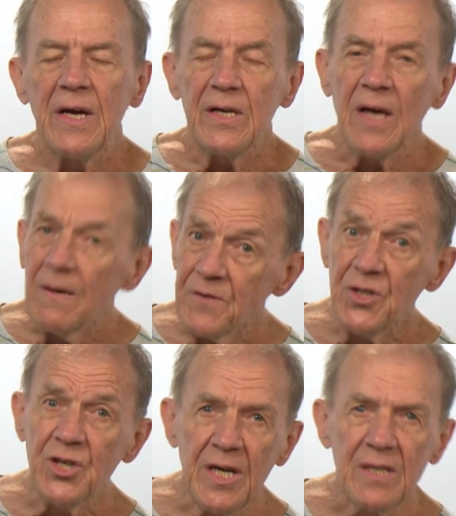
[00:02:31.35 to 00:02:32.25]
you have to
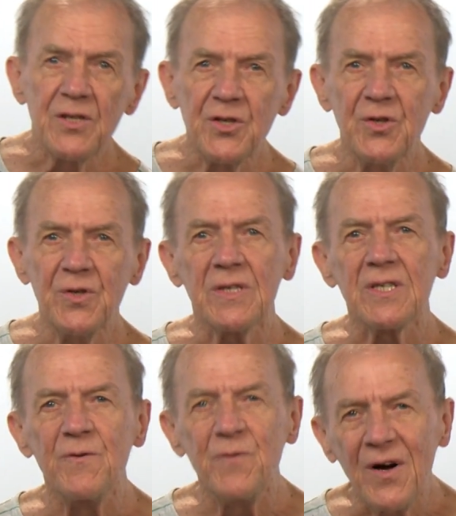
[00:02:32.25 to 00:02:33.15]
check the
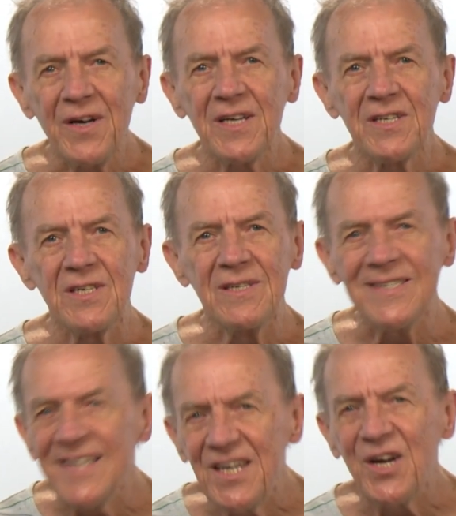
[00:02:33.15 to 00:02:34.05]
student's phonics
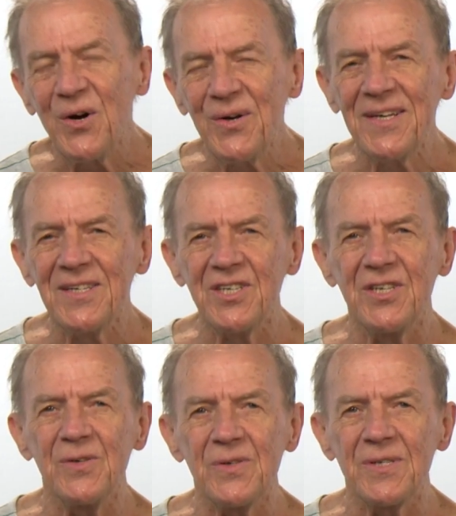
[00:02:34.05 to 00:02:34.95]
decoding
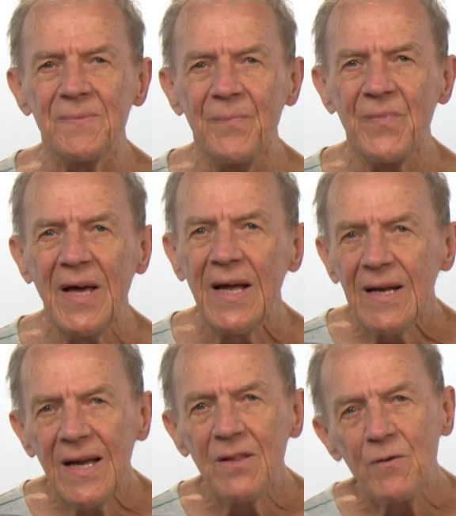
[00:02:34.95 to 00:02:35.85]
skills.
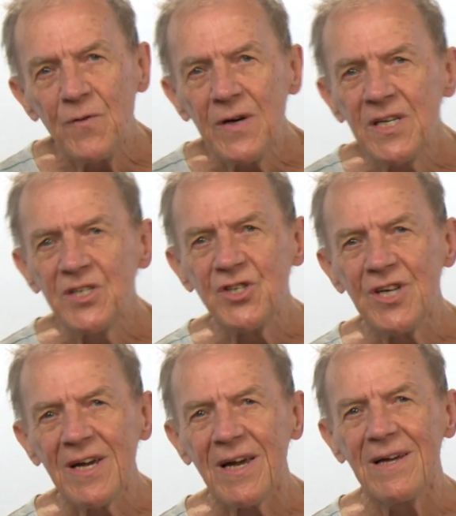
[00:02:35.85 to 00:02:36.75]
Now, the phonics
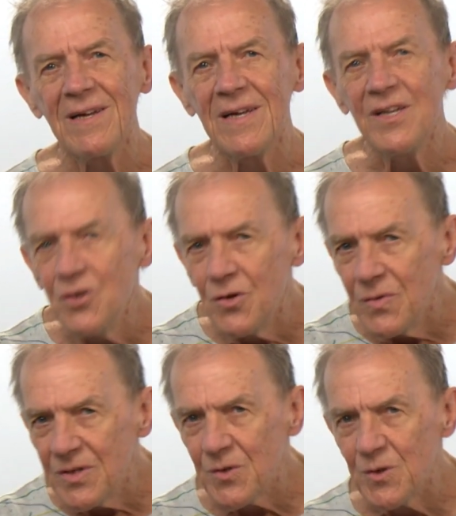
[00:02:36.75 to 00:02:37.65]
check in your
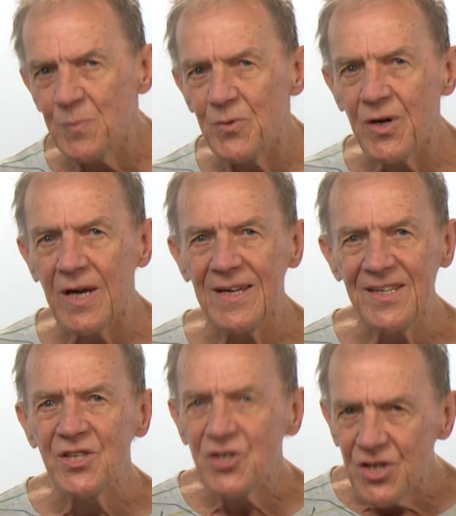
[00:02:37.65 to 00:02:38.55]
resource book
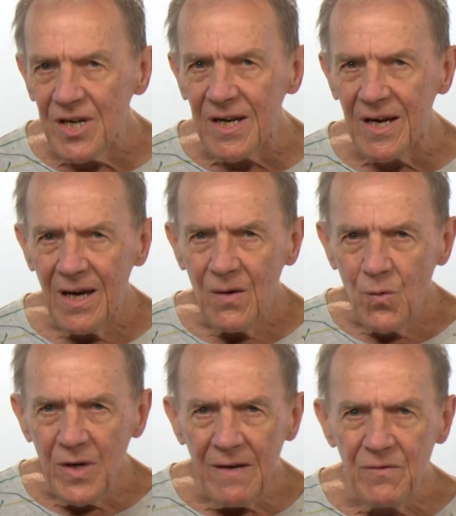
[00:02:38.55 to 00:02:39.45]
is a check
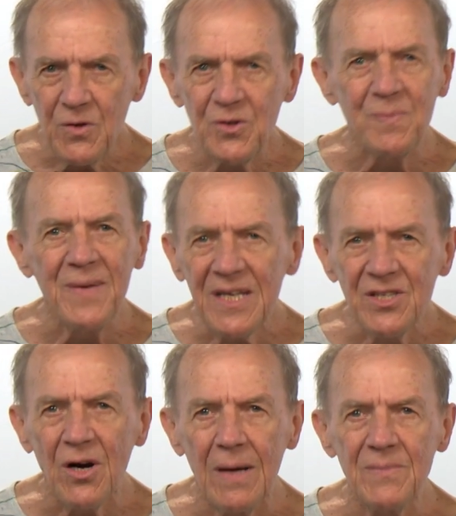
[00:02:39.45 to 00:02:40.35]
we have used many
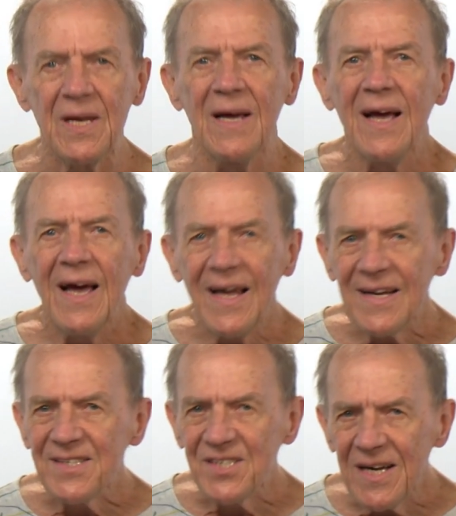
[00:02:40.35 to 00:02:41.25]
times, and
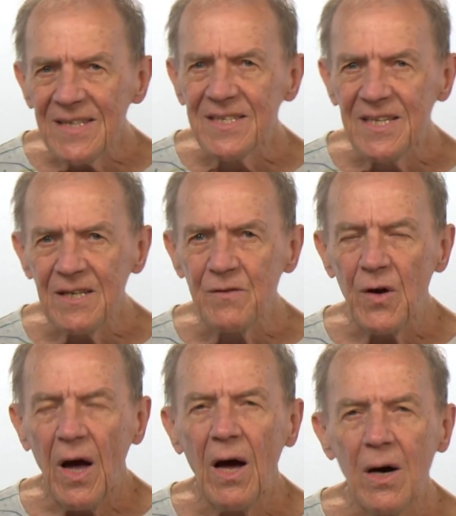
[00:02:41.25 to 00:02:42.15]
it does give
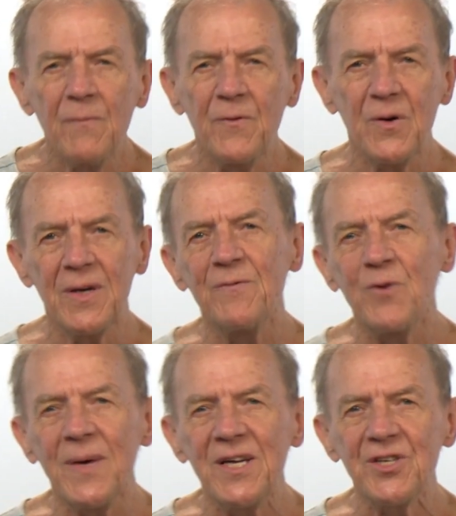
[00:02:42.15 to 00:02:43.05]
helpful
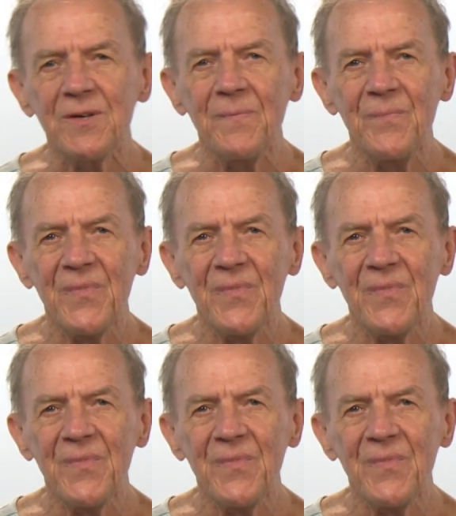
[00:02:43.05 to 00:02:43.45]
information.